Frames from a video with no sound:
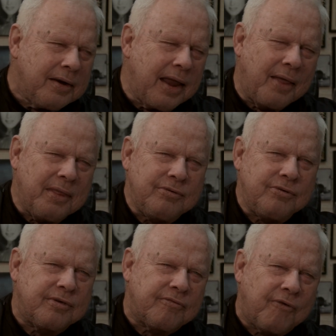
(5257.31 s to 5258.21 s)
Now, this
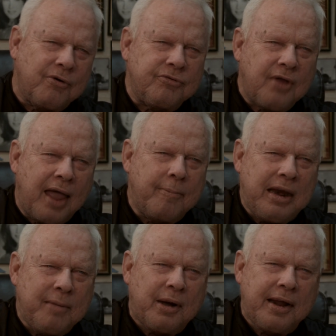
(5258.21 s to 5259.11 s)
is the first time
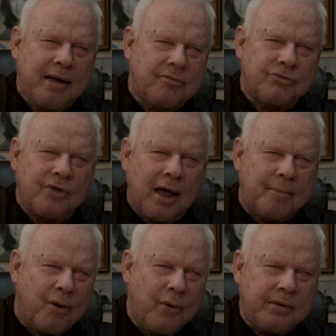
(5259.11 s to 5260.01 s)
anybody ever saw a
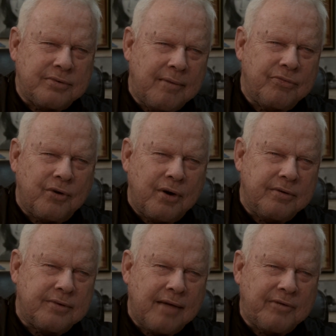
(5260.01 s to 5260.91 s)
Boeing
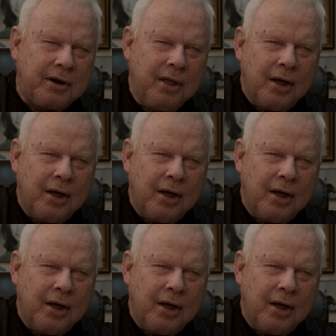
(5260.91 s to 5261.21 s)
737